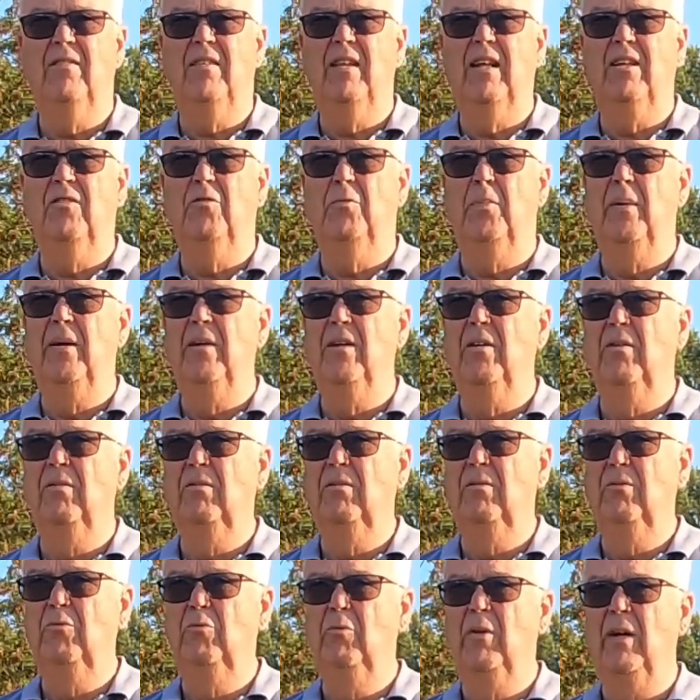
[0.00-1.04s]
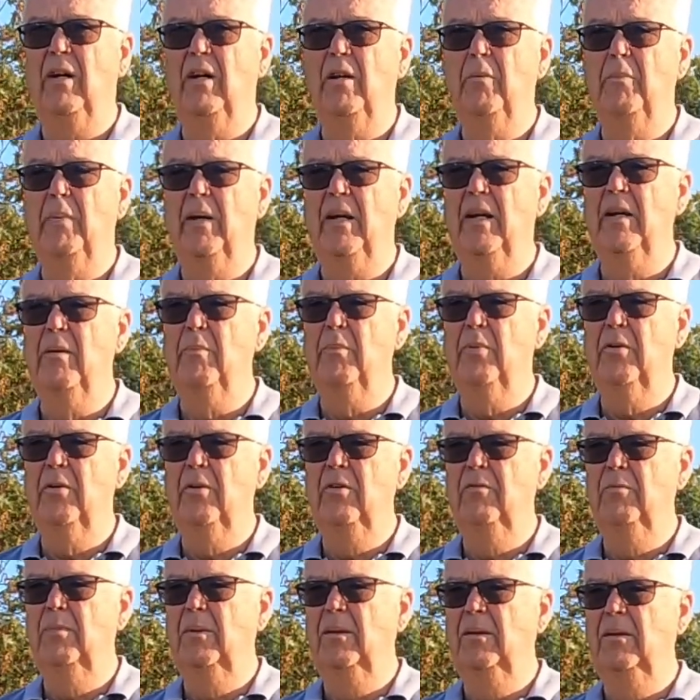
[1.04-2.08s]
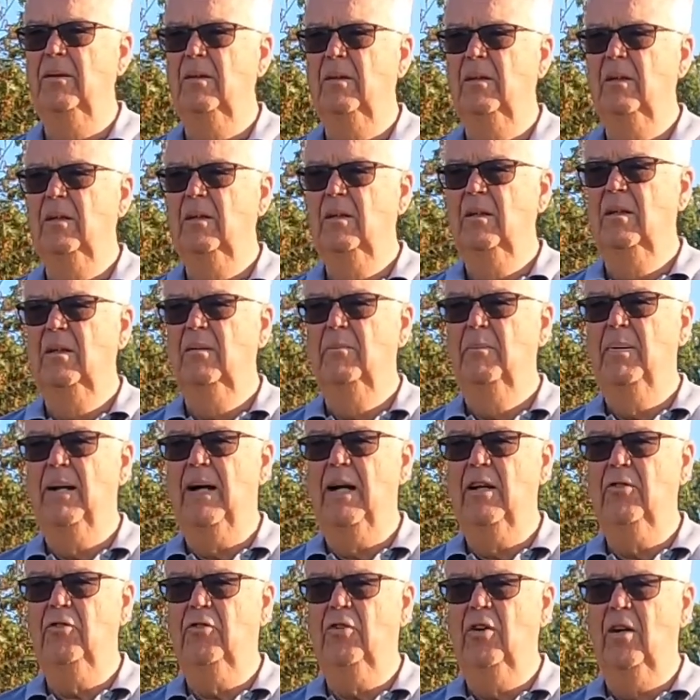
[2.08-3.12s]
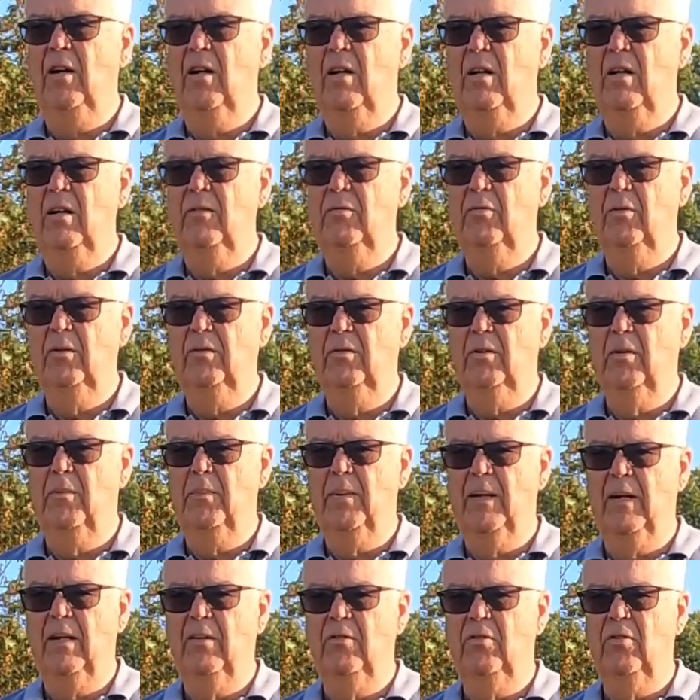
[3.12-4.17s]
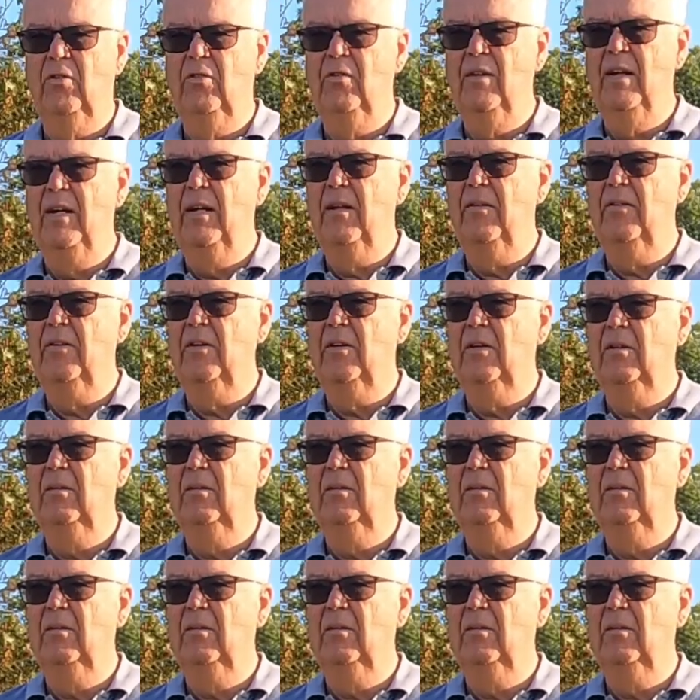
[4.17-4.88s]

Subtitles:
That's been a really big improvement. Pasture life, we've got pastures now